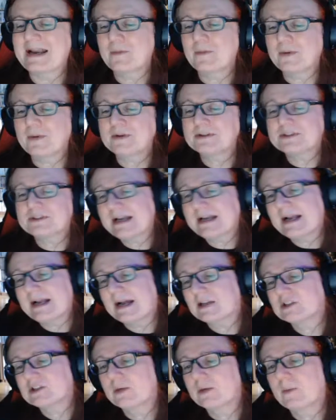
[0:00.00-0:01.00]
I will say,
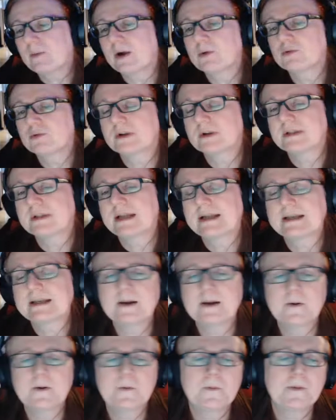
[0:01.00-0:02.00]
actually, while we're on that
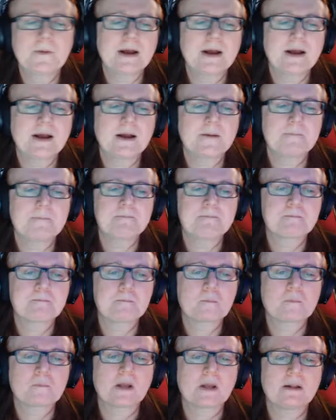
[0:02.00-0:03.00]
note,
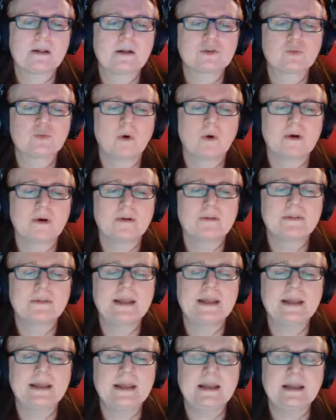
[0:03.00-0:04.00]
that's one of
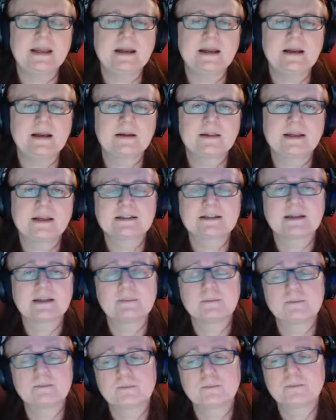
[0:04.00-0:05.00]
the things
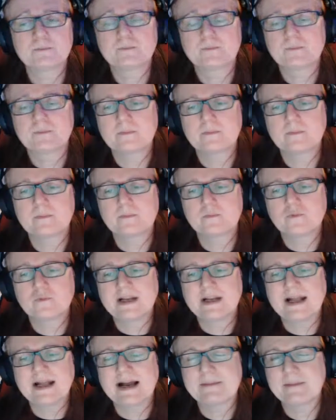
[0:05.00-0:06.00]
I'm
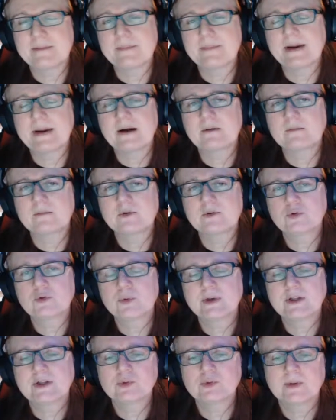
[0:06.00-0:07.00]
really happy about with
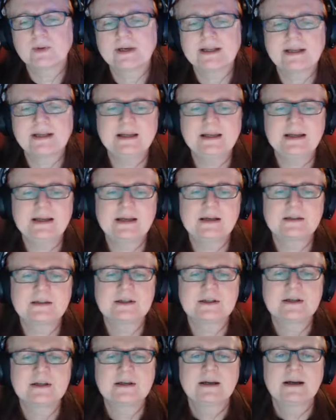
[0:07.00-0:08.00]
2020
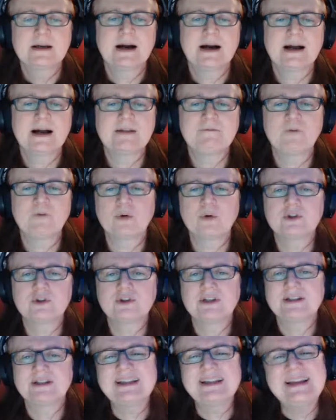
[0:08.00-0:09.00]
is I
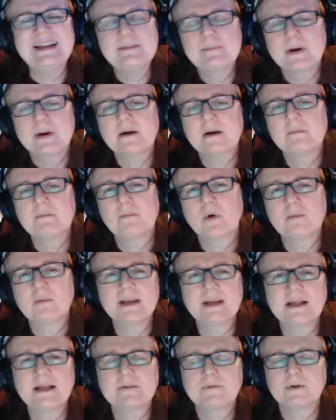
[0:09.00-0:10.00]
forged a deeper, more
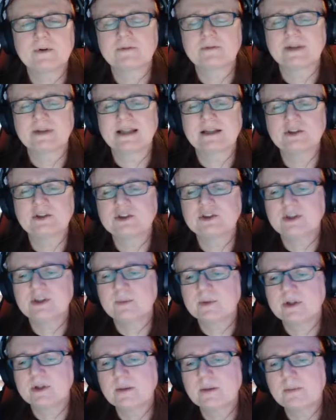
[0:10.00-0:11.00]
meaningful relationship
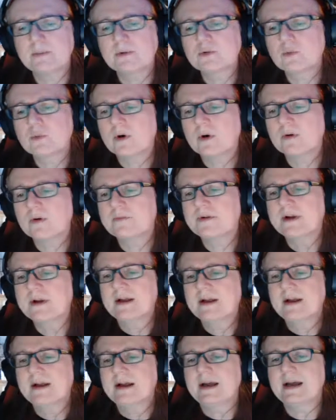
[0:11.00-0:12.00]
with Noble Dwarf
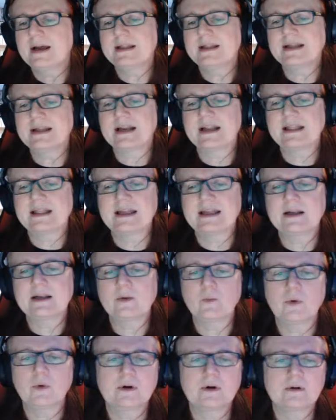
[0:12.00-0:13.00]
that I
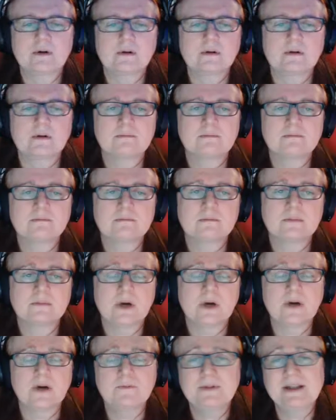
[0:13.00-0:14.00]
think will
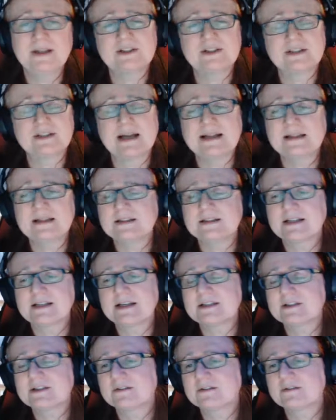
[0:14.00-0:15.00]
hopefully stand the
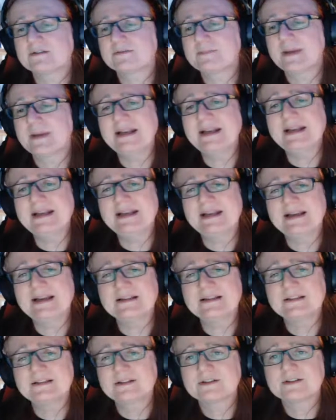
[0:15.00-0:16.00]
test of many
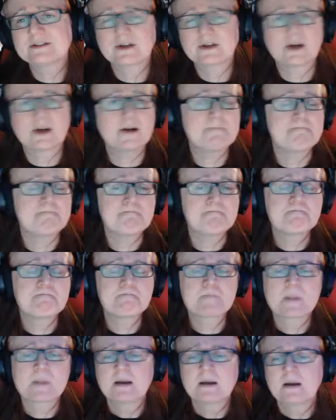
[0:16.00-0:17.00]
years to come.
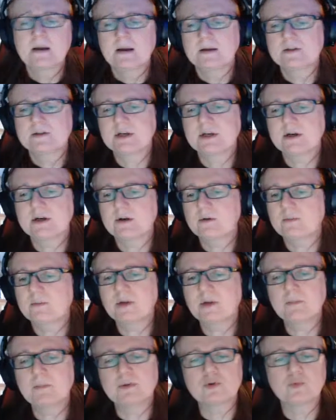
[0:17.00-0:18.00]
So,
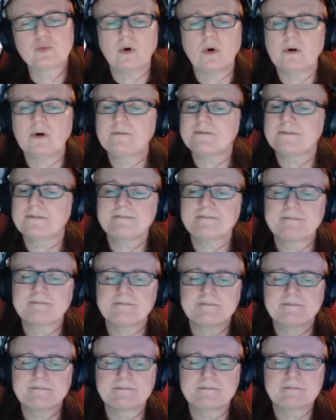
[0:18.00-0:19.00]
Noble Dwarf,
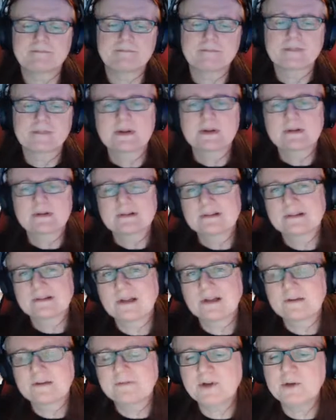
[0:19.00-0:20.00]

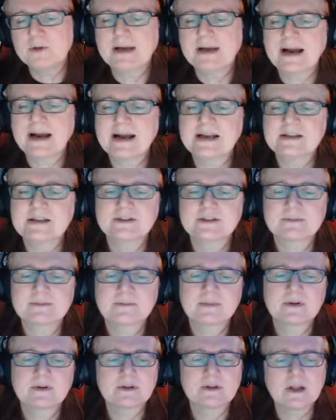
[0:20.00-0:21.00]
love you guys.
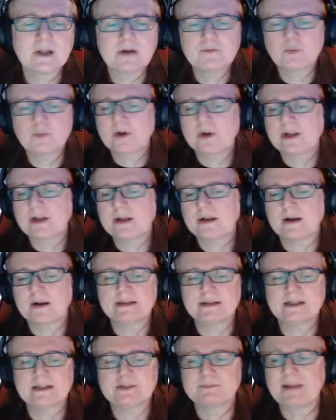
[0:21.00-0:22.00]
Loved working
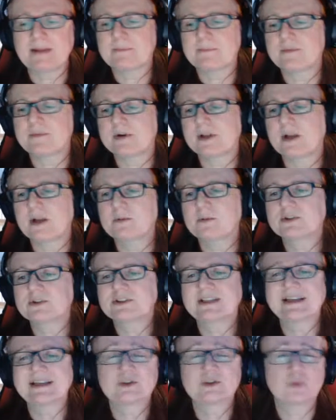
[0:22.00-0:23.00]
on this map for you.
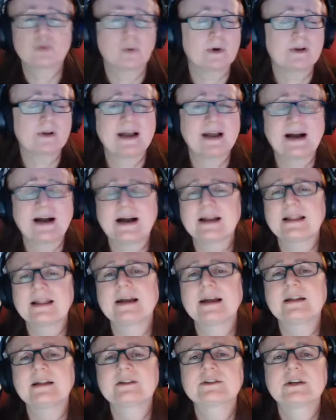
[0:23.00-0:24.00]
See it as one of the
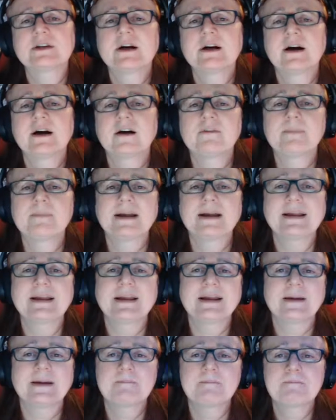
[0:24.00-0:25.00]
highlights of my
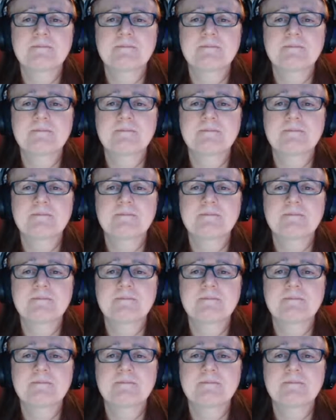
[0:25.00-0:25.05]
year.